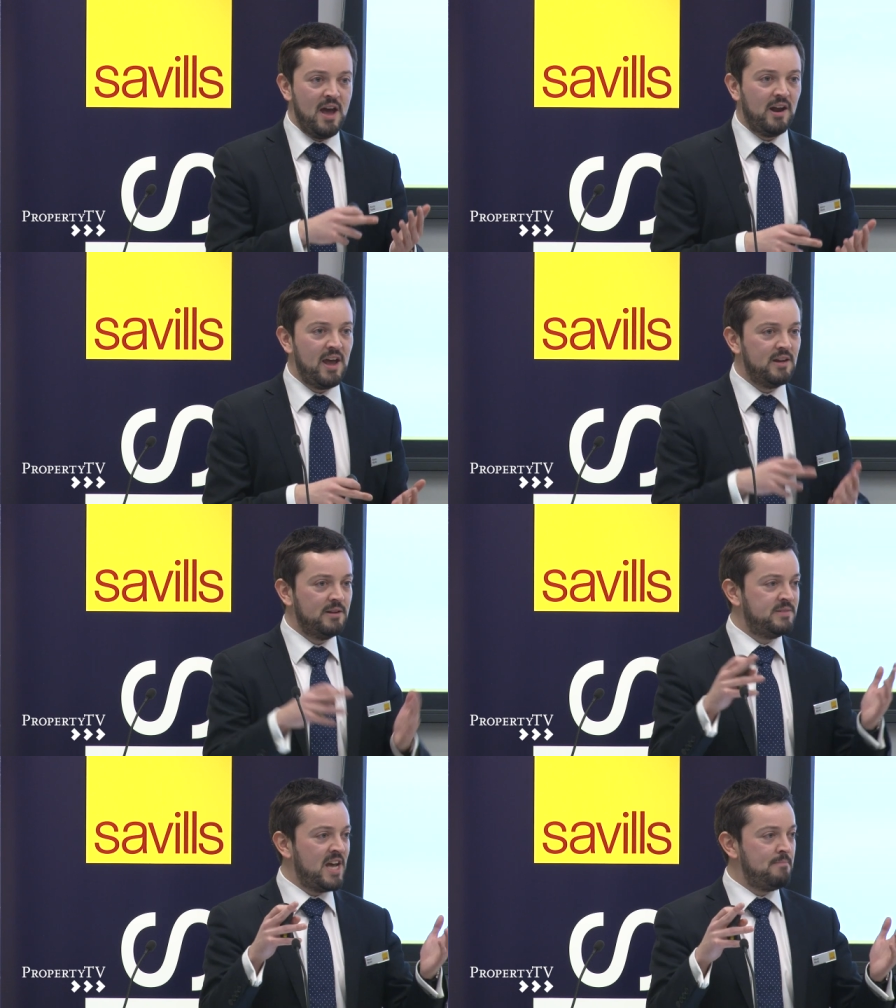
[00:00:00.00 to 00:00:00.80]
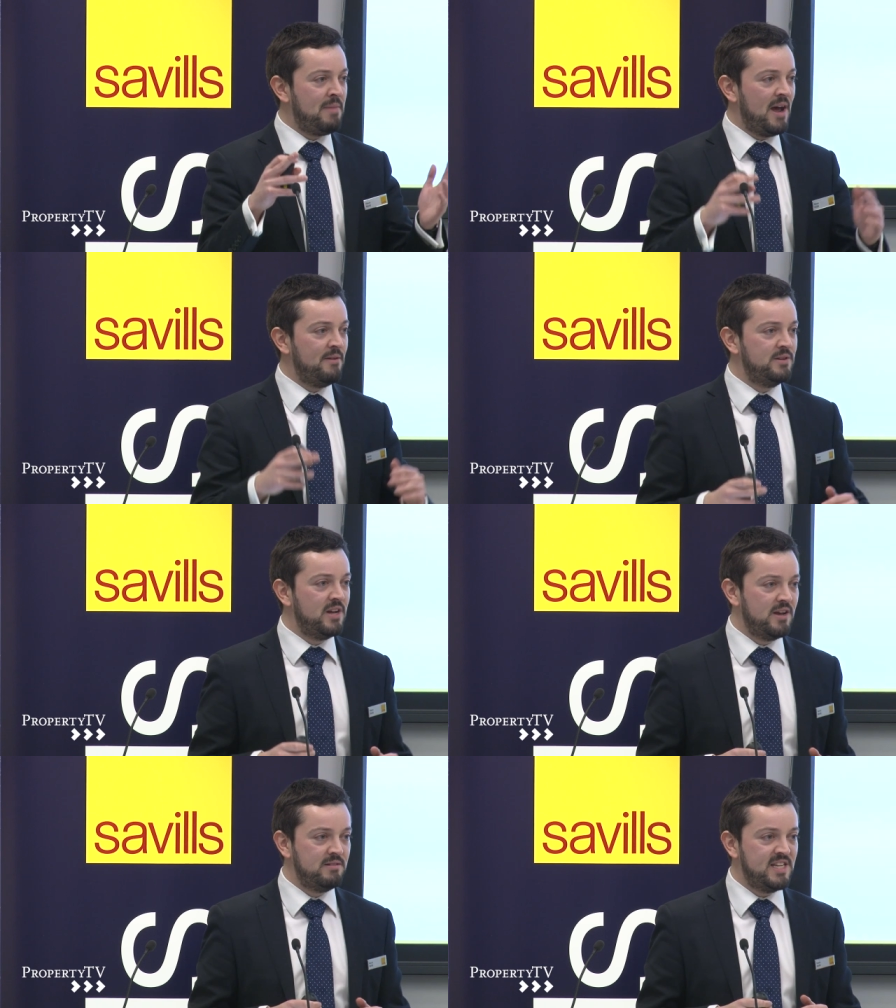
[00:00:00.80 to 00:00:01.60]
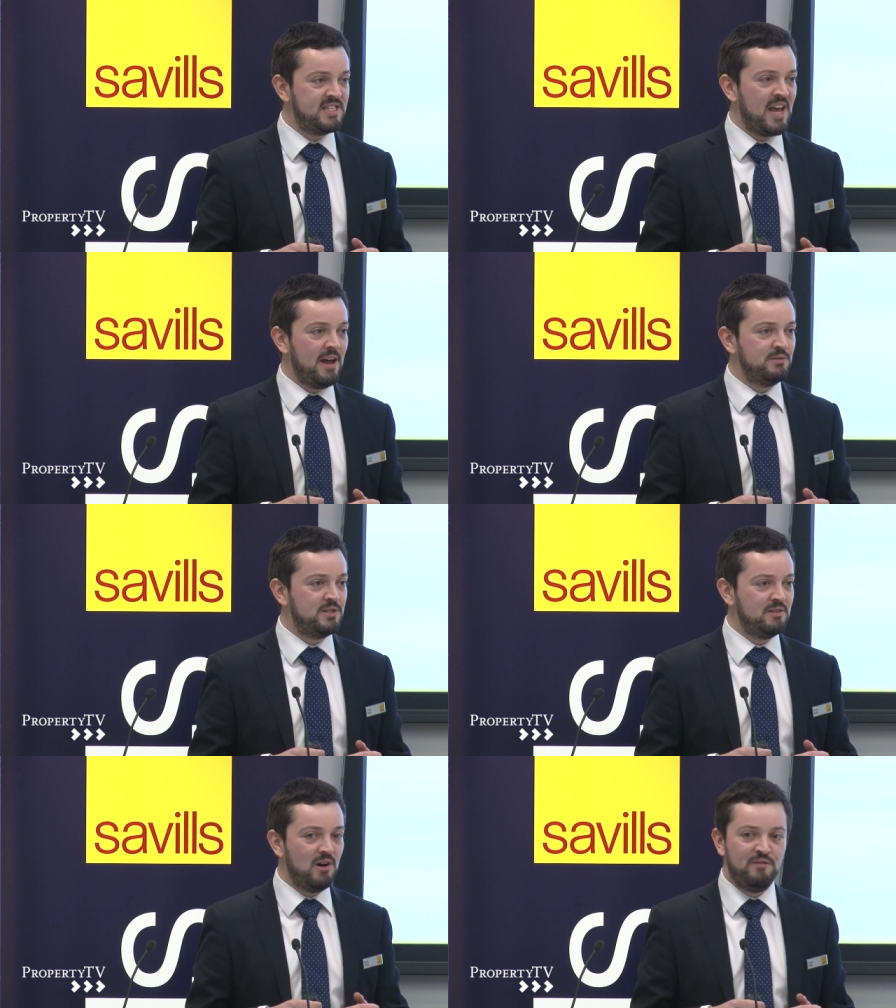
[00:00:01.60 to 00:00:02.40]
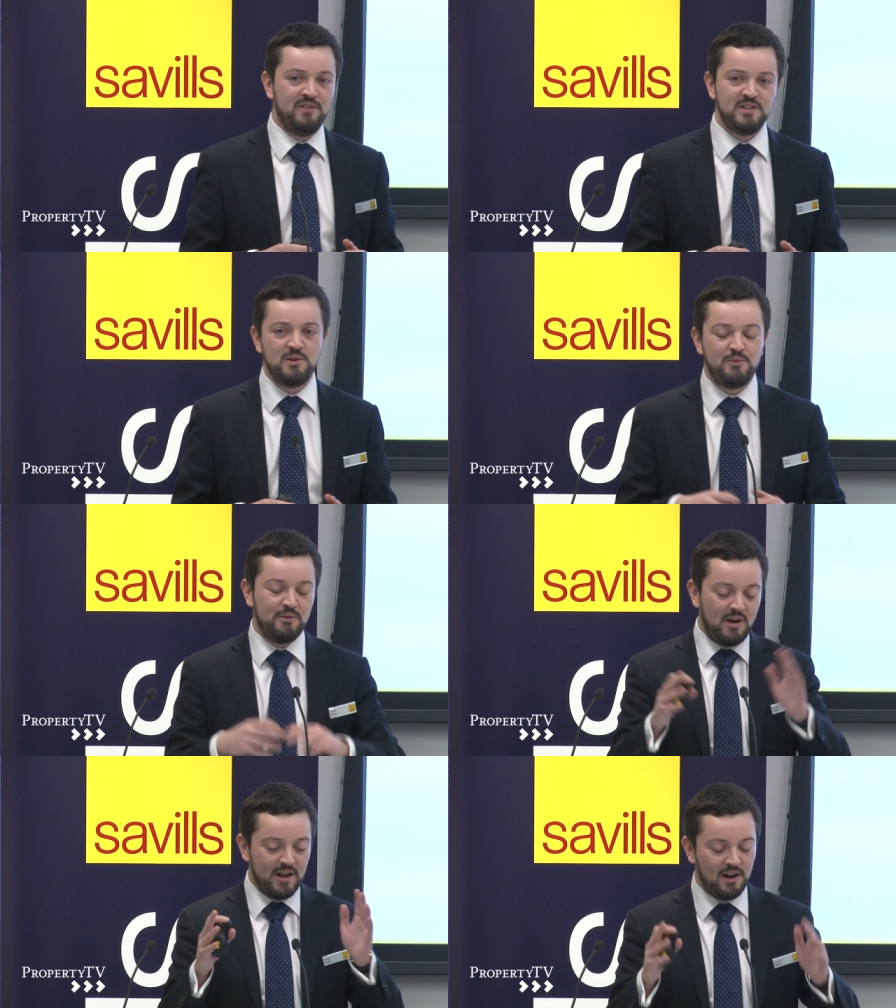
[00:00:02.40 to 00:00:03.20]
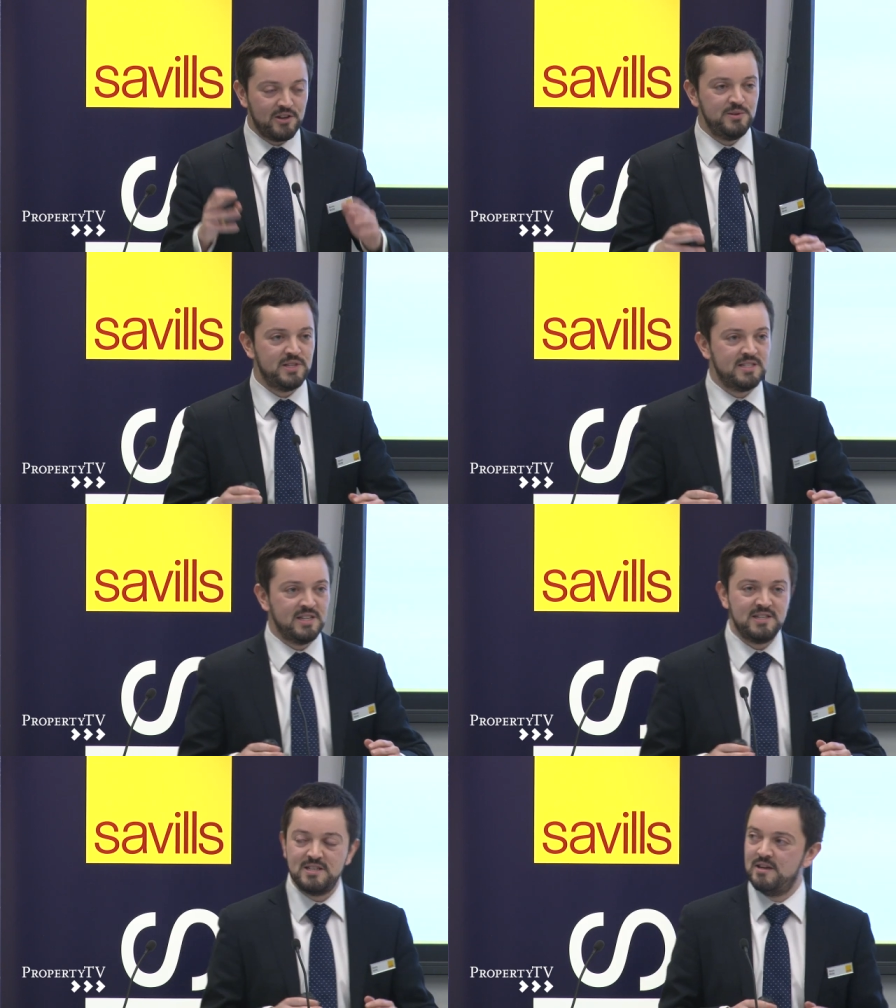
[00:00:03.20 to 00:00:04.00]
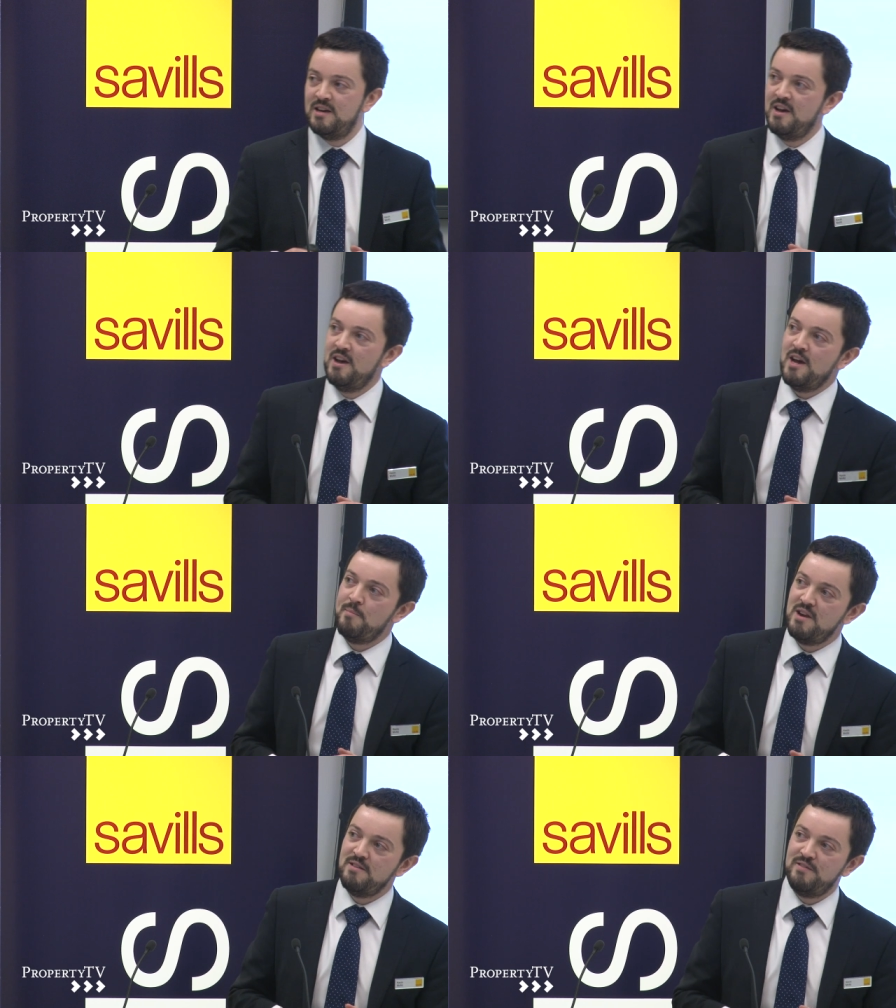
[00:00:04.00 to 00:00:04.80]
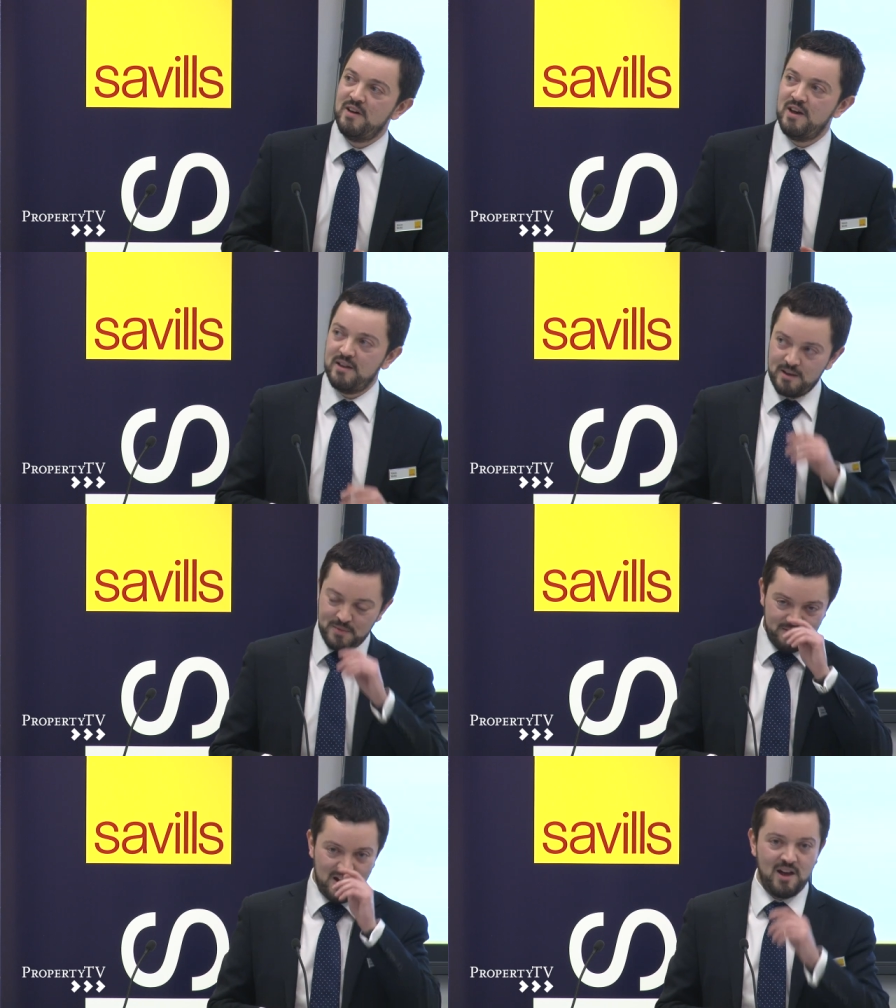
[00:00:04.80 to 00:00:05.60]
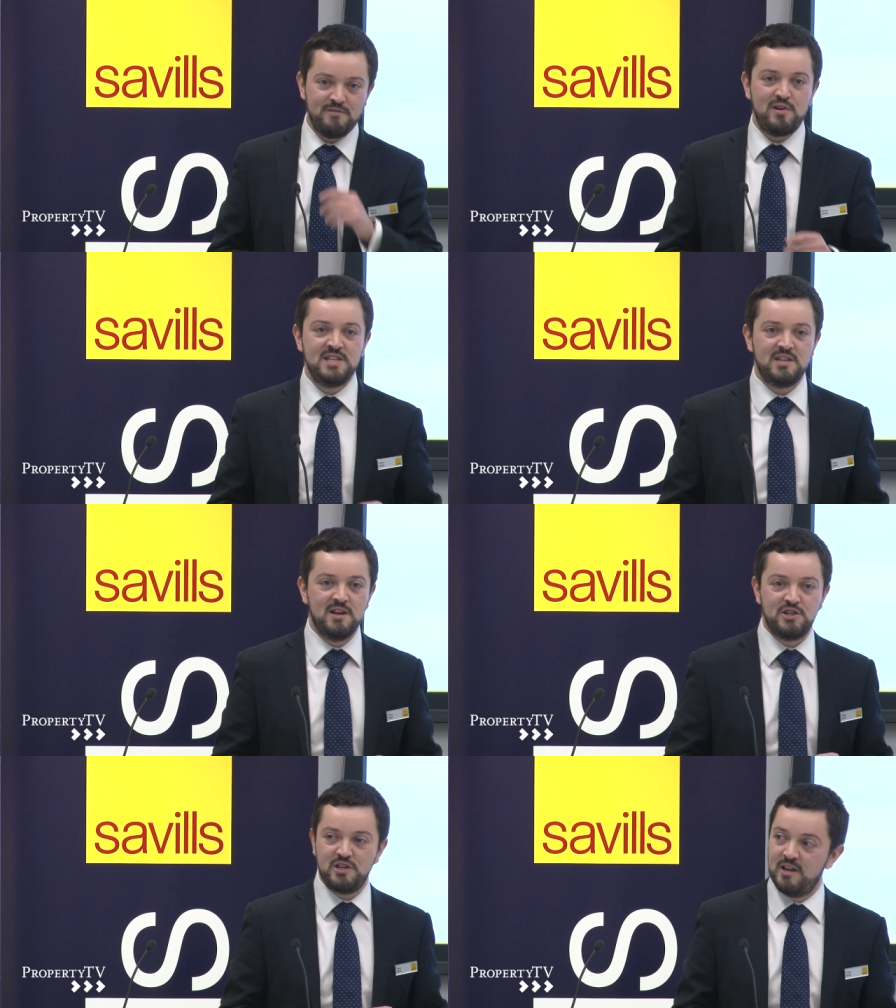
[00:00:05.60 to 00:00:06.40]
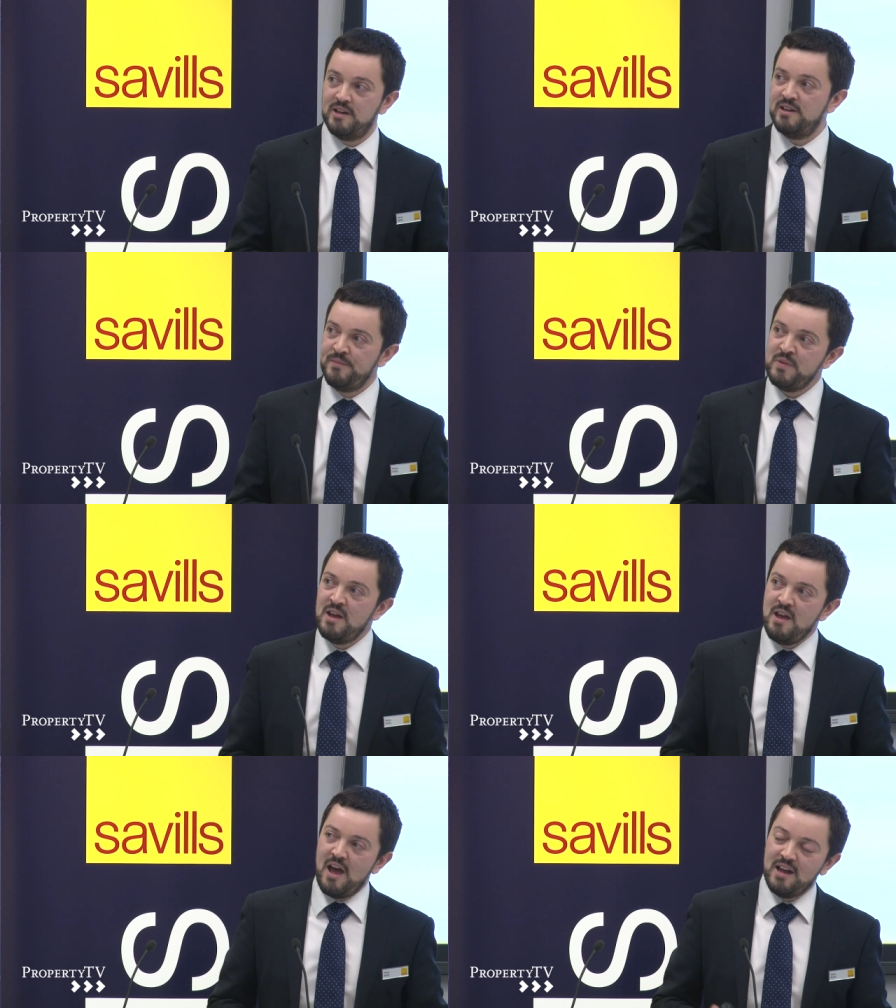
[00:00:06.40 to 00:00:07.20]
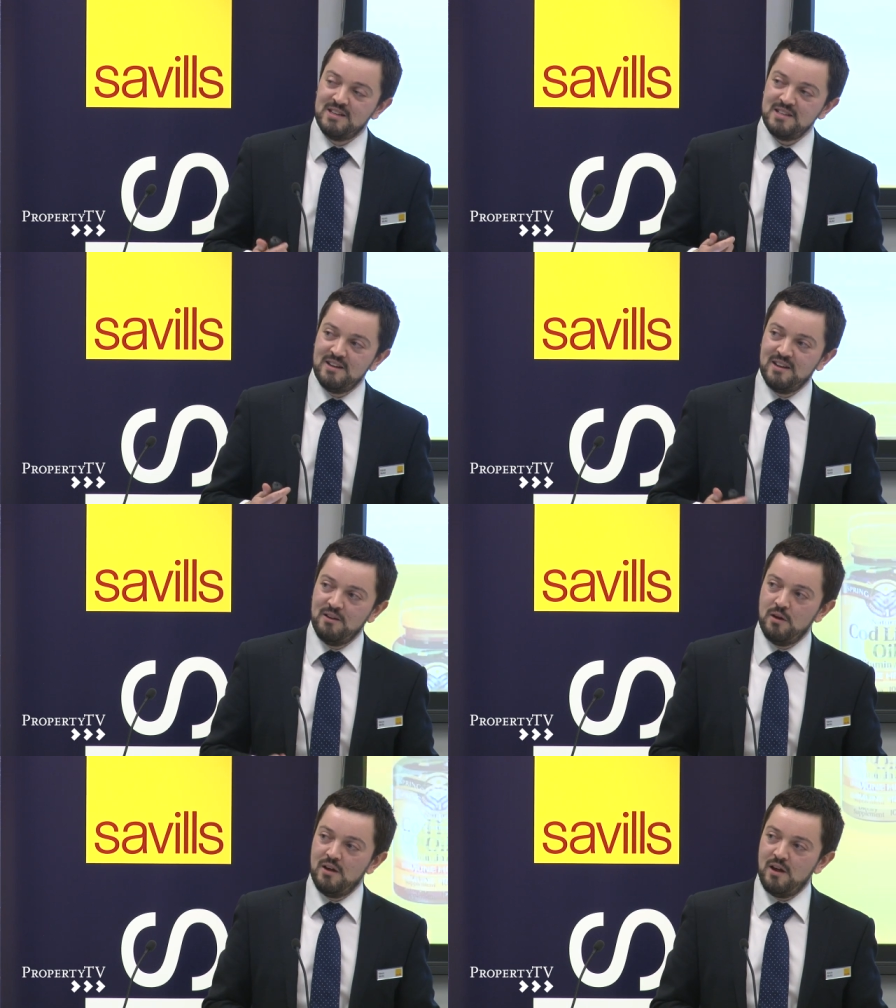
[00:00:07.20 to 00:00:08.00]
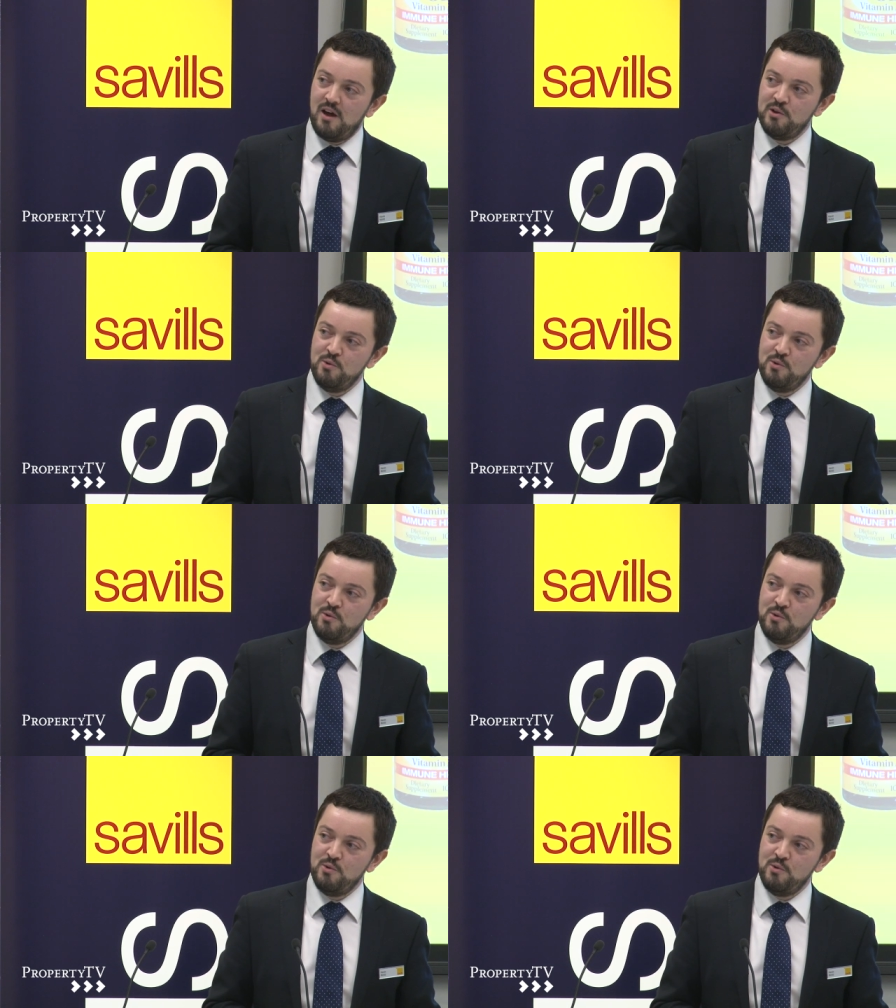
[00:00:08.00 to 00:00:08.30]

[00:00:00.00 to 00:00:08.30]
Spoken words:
and I had a £10 discount offer. So I thought, right, I'll use this. This is a bit of live research. And I